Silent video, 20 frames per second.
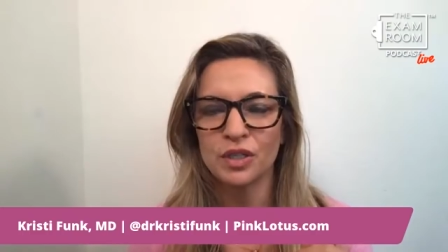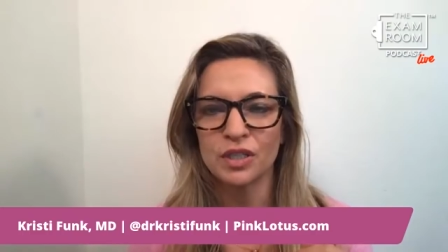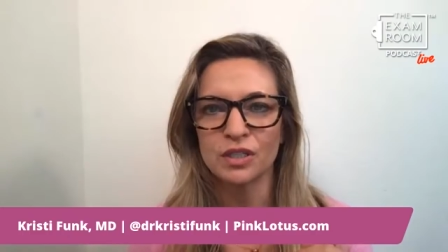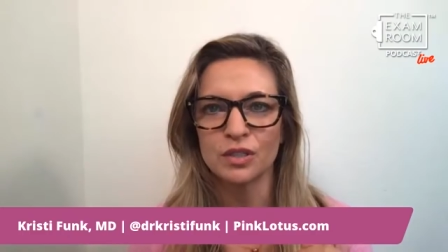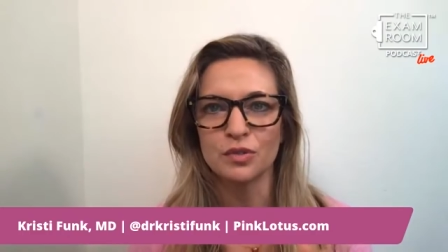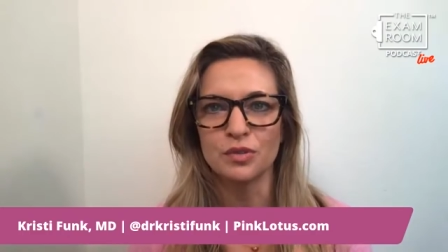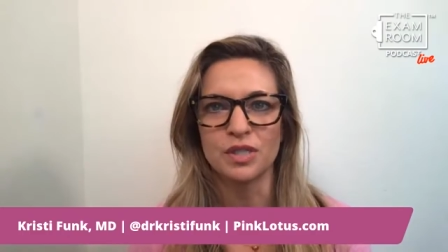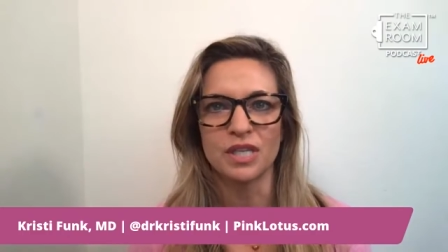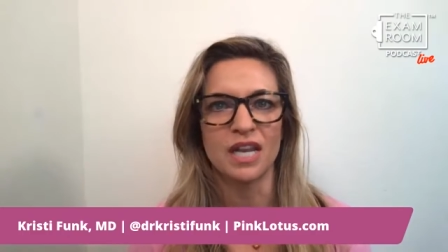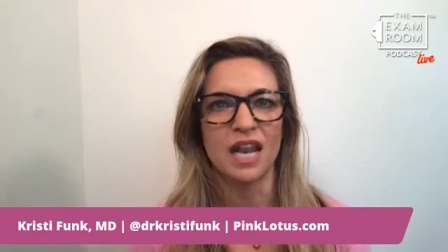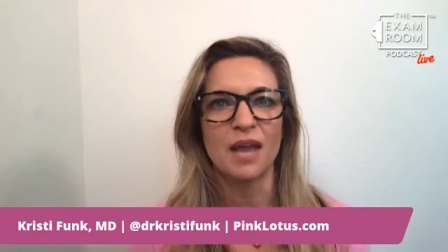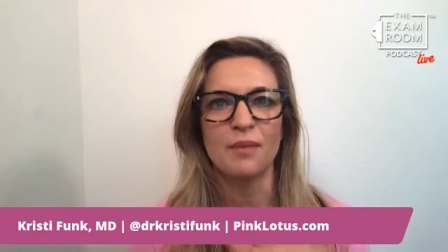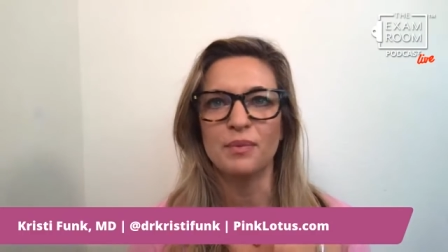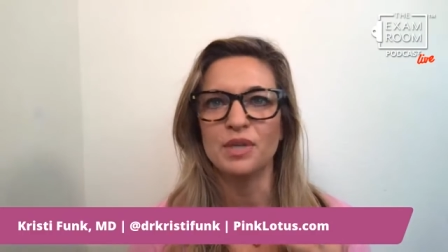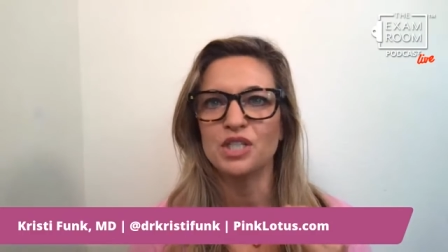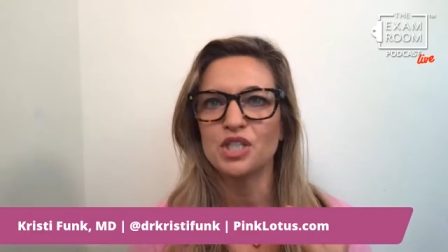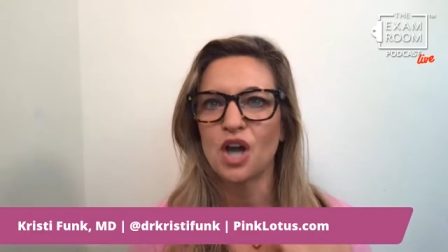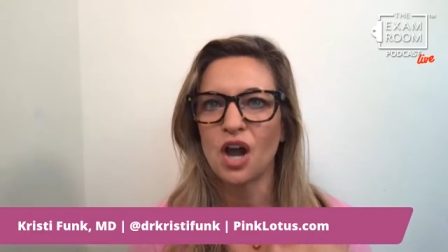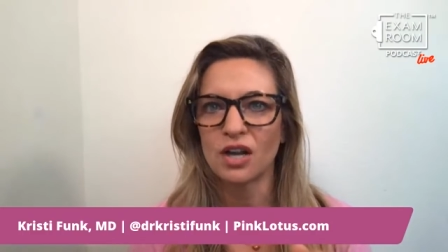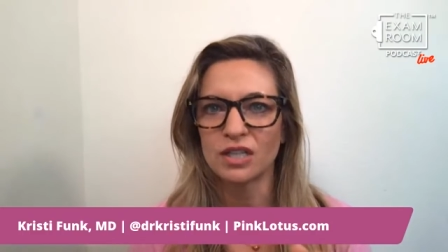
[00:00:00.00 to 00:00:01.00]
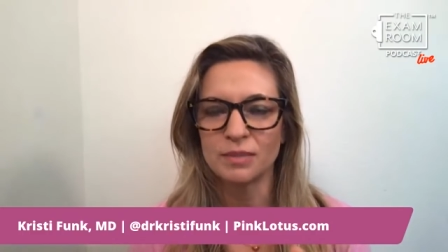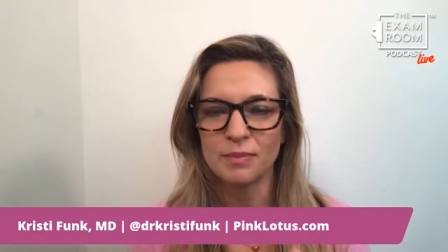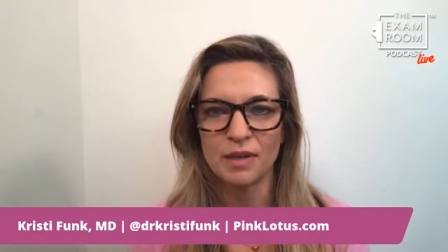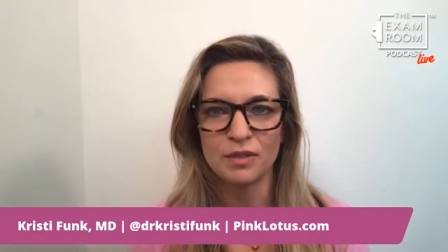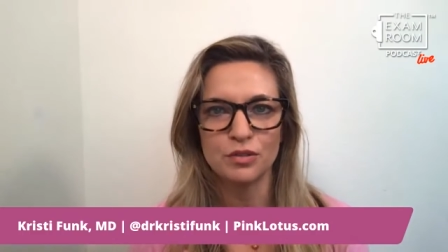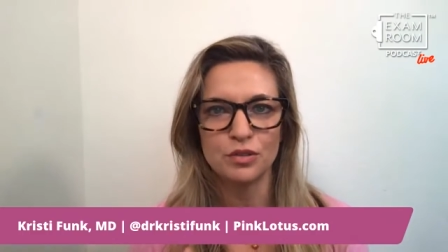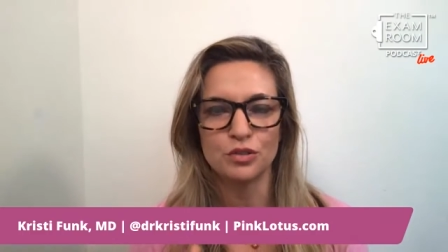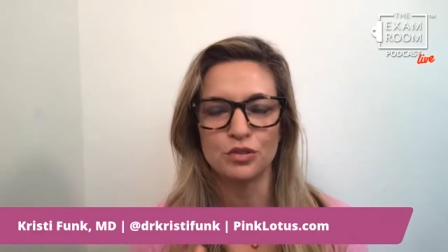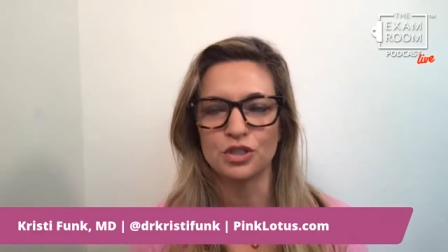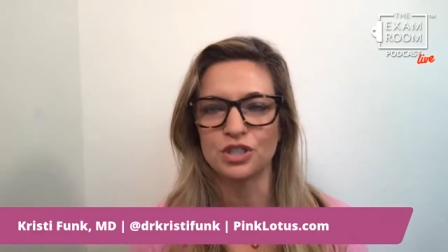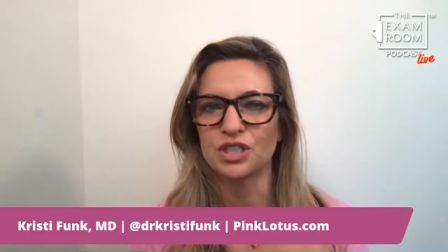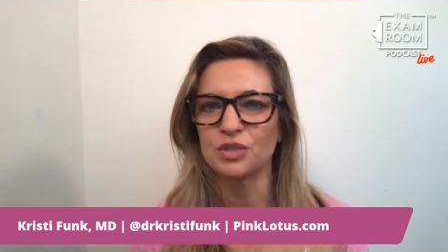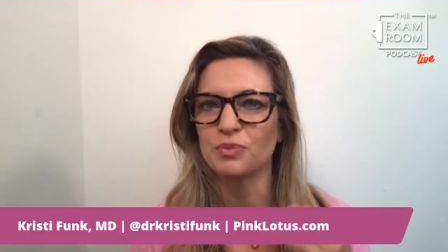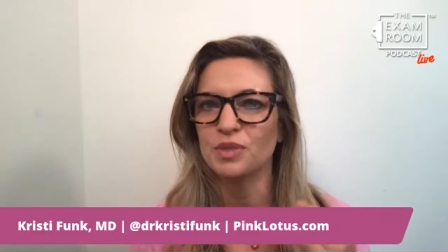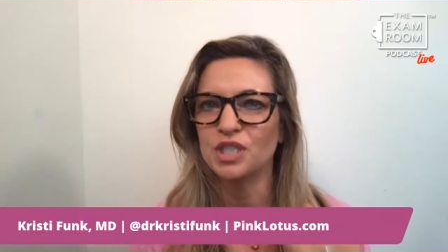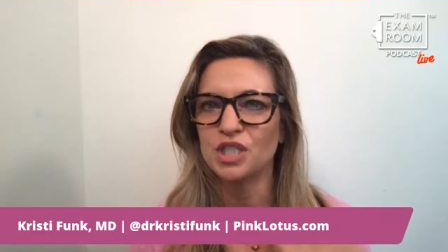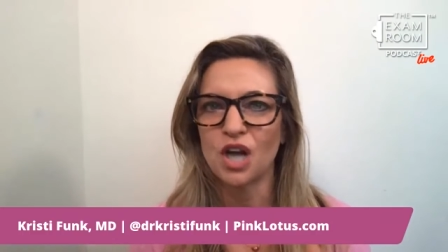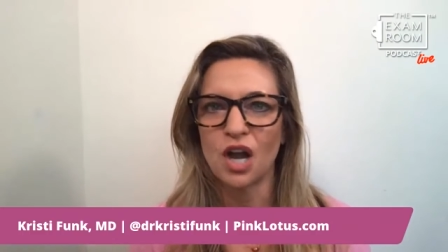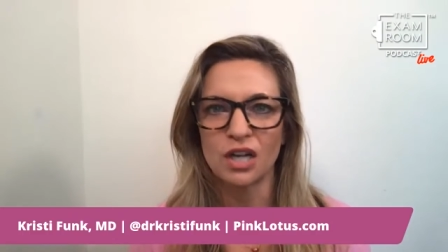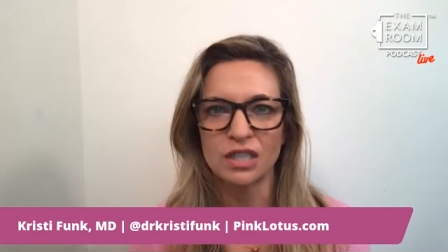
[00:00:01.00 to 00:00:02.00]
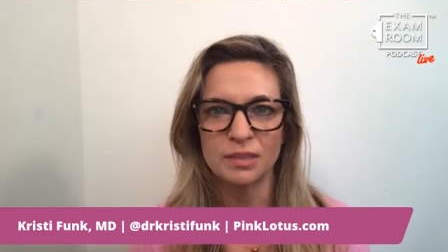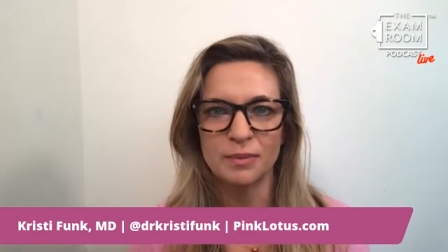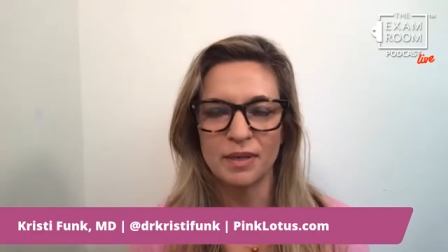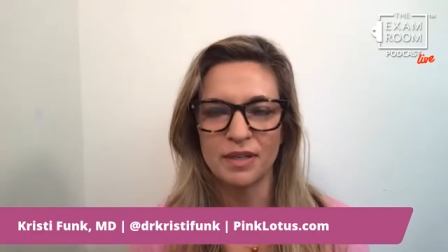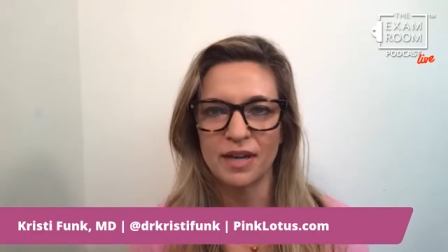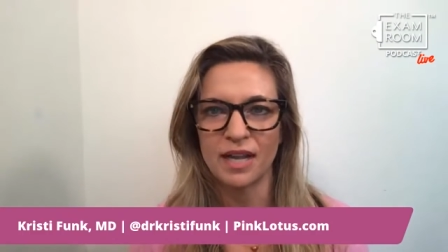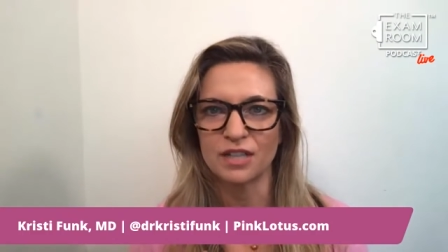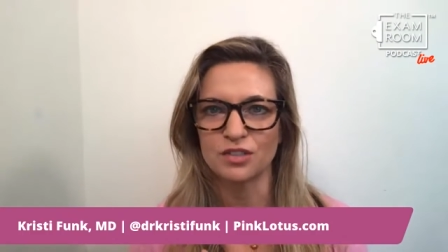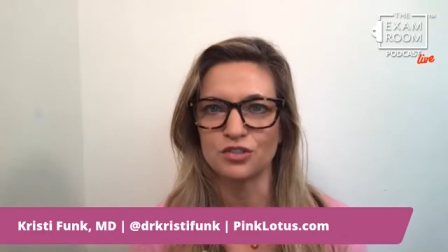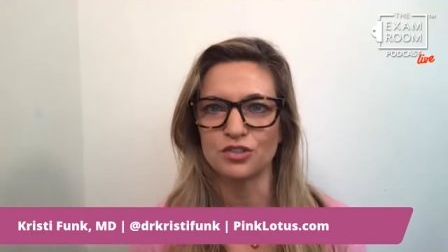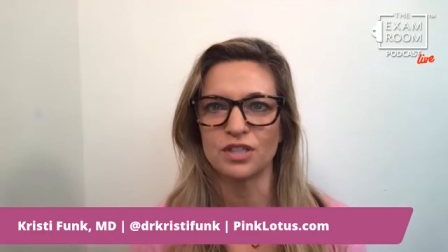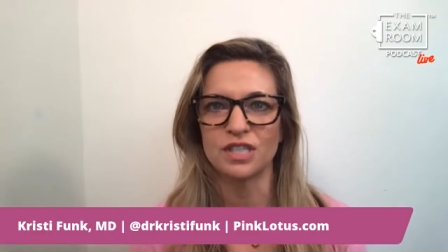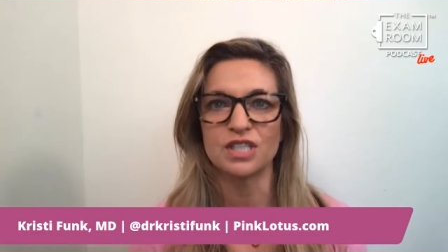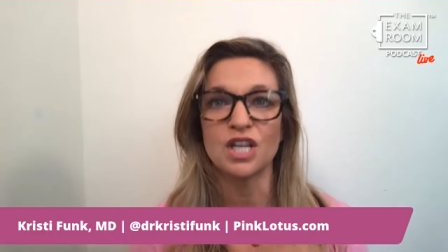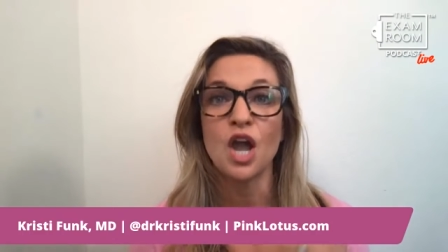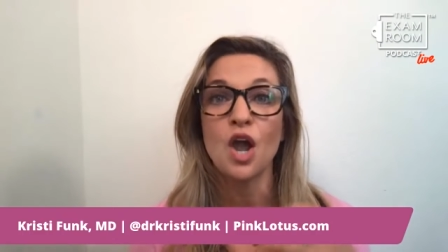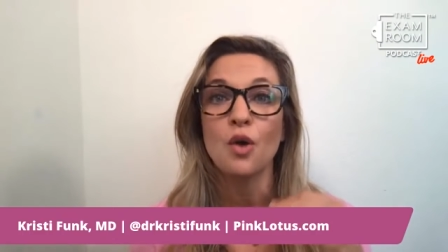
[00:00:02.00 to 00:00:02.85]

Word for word: to lose it? And we talked about nutrition, we talked about exercise,